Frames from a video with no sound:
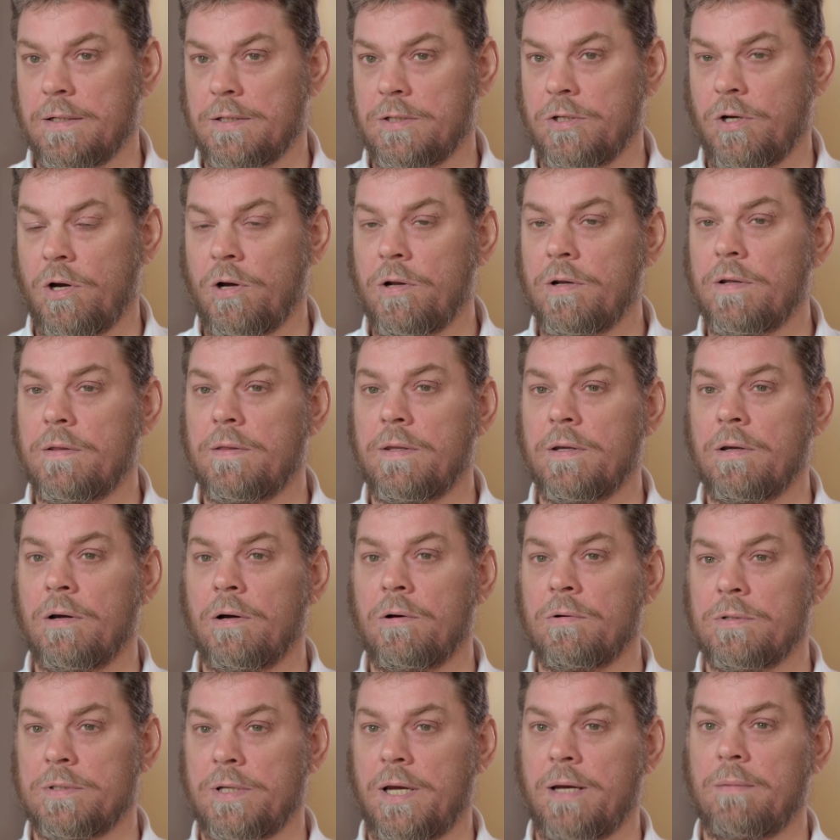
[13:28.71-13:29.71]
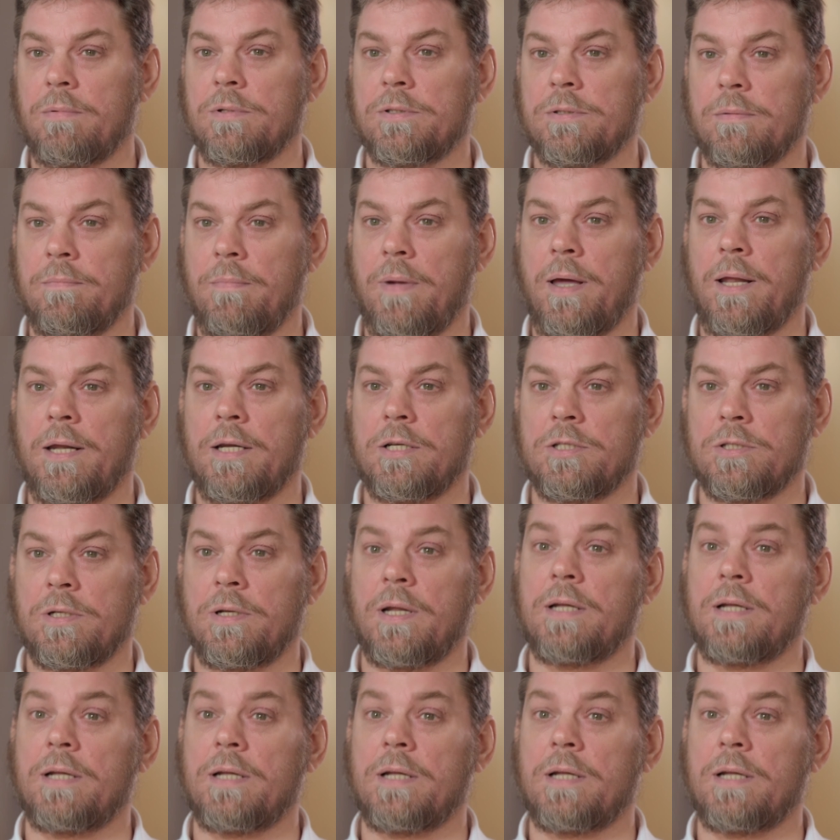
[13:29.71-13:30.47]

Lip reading: That's the only thing I was able to manage,